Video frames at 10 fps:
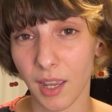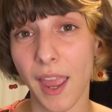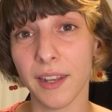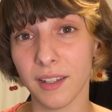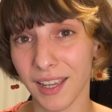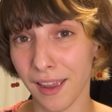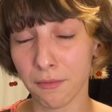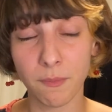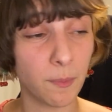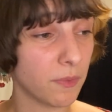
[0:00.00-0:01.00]
And
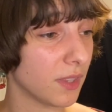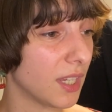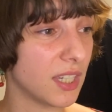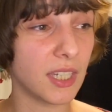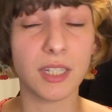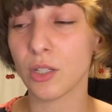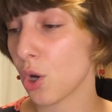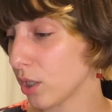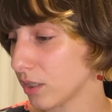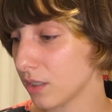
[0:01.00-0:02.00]
again, this is
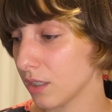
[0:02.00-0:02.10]
not